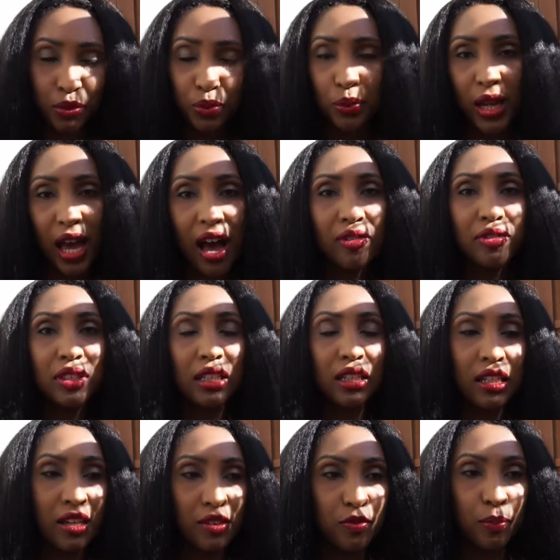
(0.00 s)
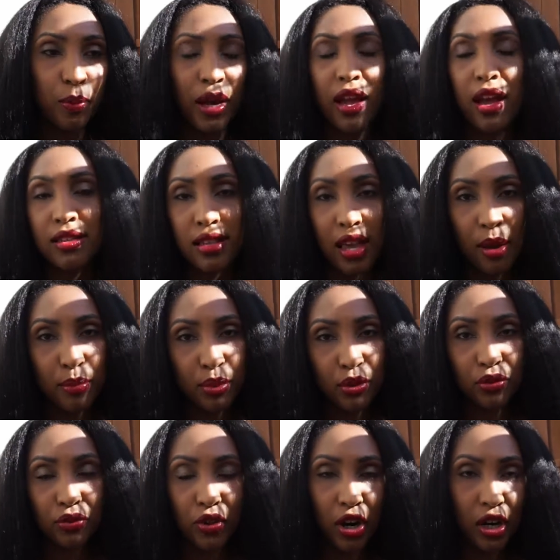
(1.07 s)
we have to live by example
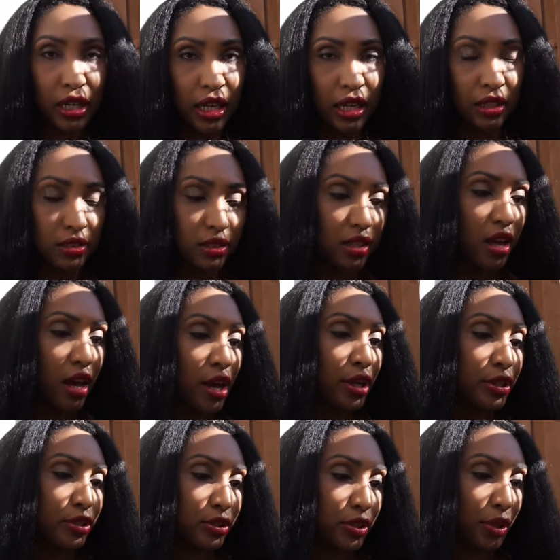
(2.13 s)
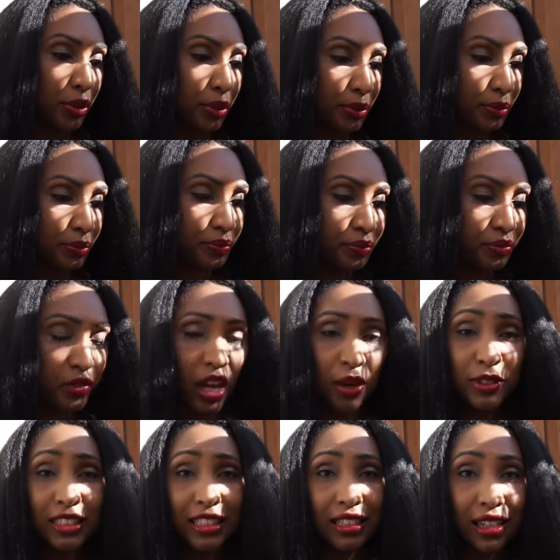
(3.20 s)
for our kids. So I
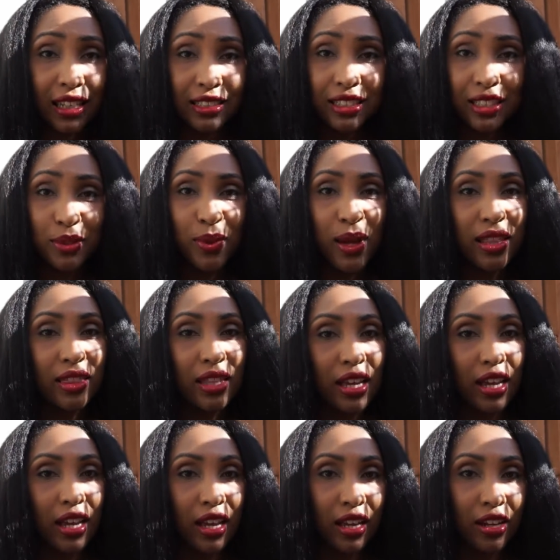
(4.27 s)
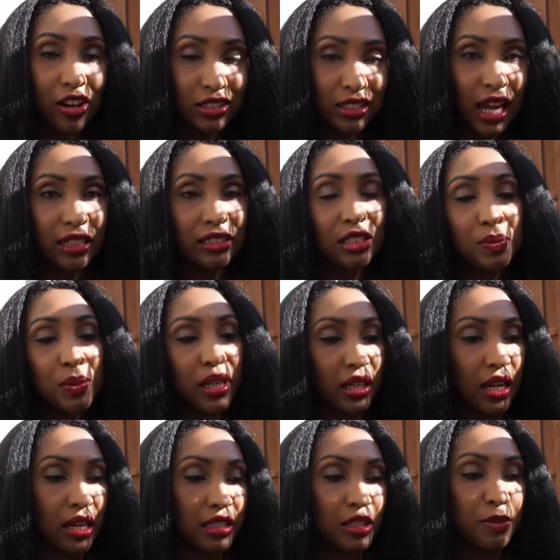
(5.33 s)
was delighted when they contacted me and
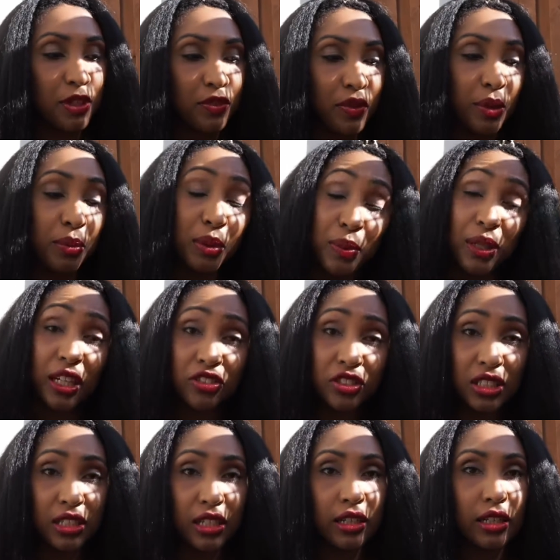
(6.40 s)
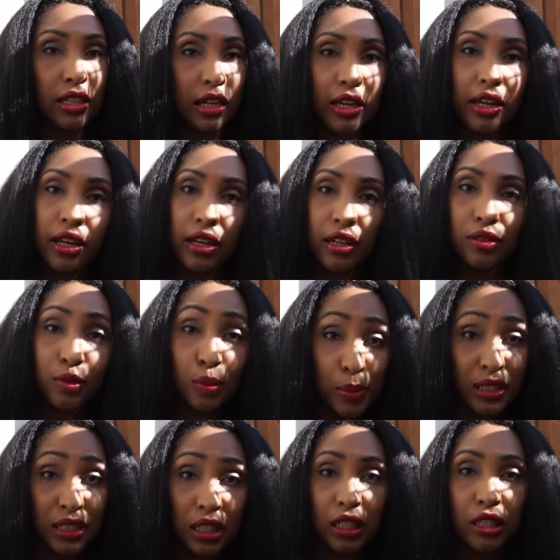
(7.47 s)
asked me if I would be interested in
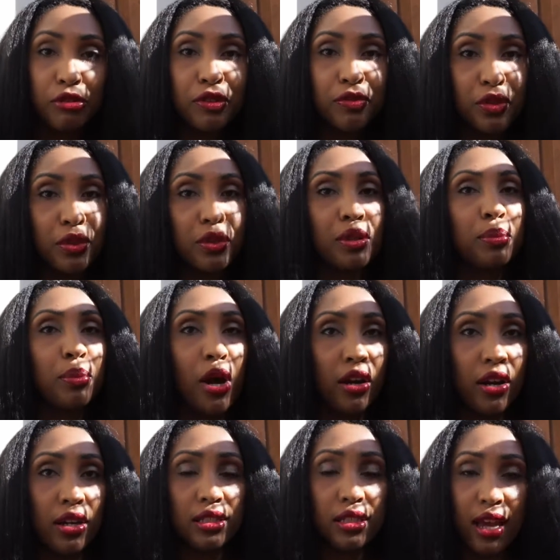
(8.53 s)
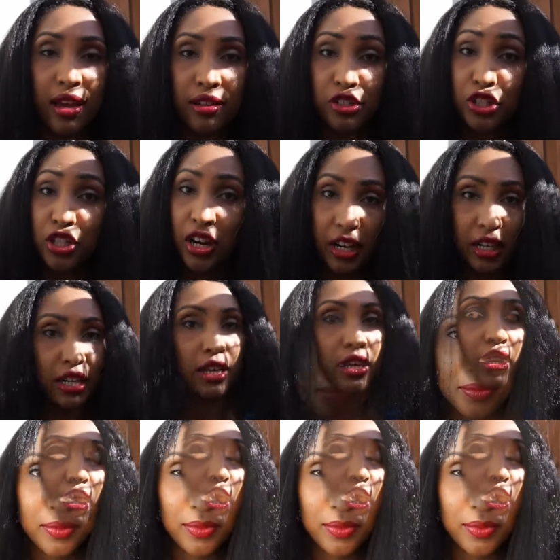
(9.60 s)
basically reviewing the products and sharing it.